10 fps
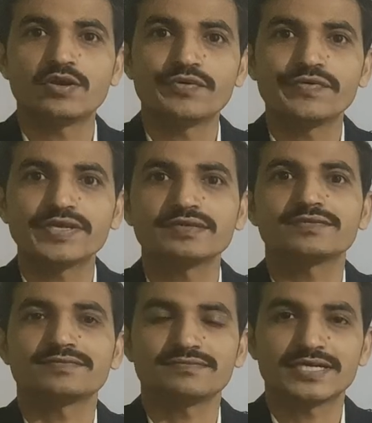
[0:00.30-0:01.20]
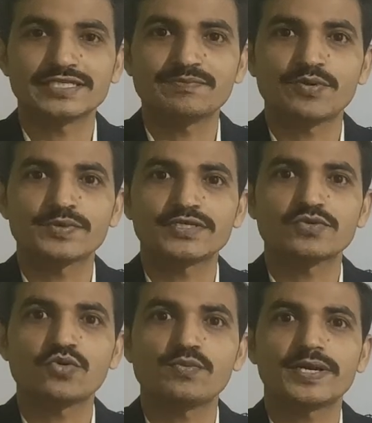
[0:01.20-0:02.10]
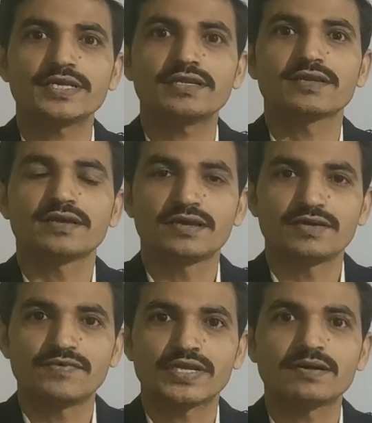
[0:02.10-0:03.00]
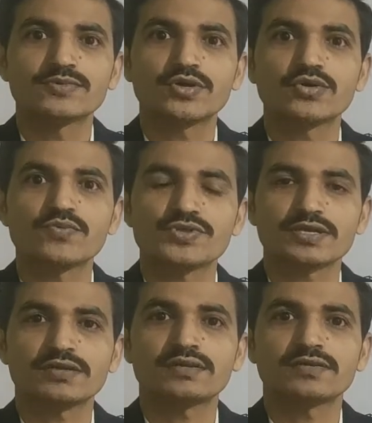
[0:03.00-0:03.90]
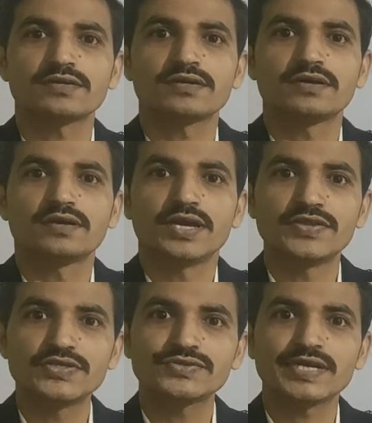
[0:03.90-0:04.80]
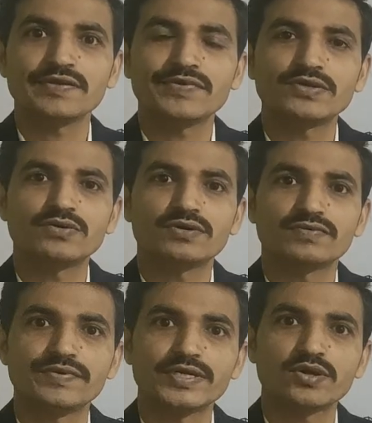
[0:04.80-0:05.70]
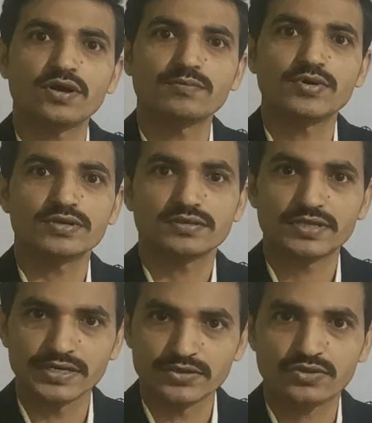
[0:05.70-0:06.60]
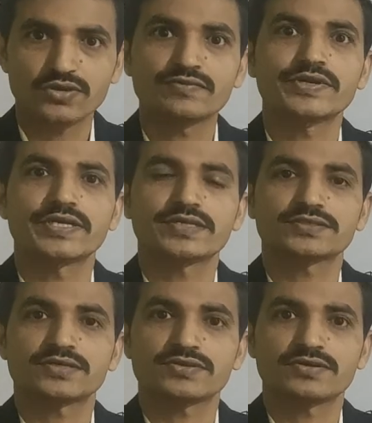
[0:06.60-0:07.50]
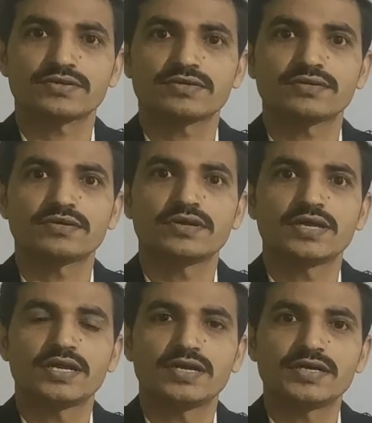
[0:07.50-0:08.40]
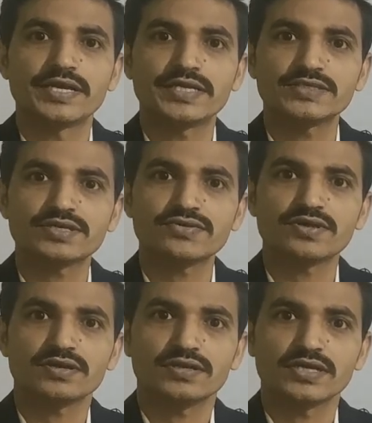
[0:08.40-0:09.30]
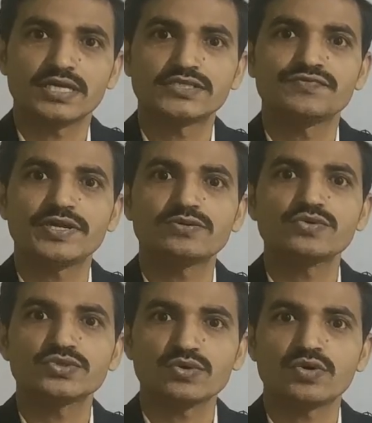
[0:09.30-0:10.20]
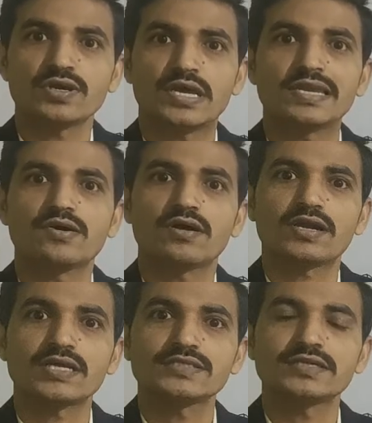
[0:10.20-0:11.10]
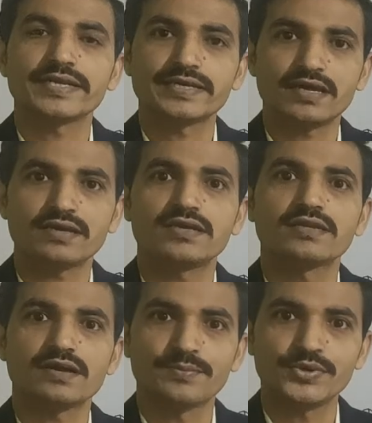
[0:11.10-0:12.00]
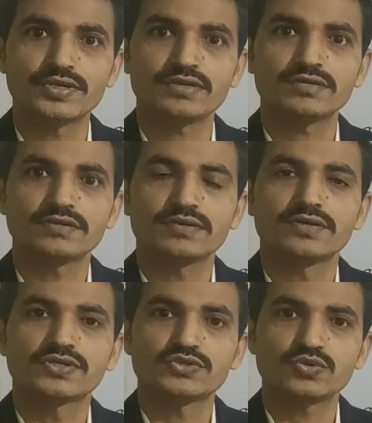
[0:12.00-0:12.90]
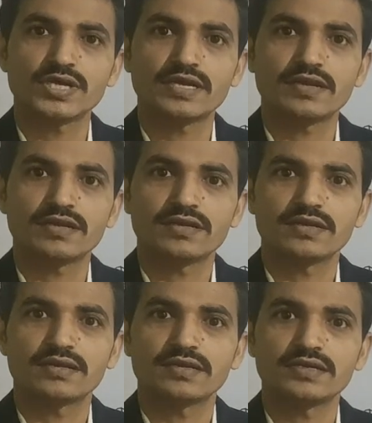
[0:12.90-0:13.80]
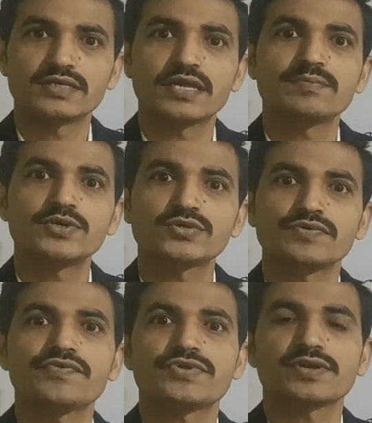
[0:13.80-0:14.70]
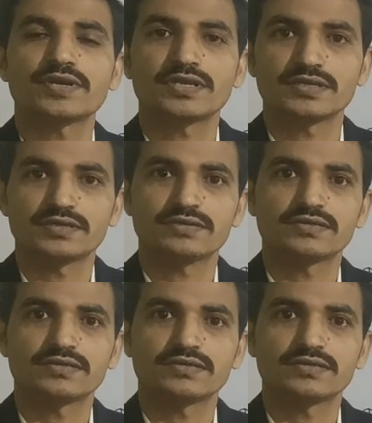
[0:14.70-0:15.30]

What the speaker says: Hello everyone, myself Professor Gokul Patil. Welcome to our YouTube channel. In this training video, we will talk about the introduction of data structure. Data structure is a way to store and organize the data in computer so that it can be used efficiently.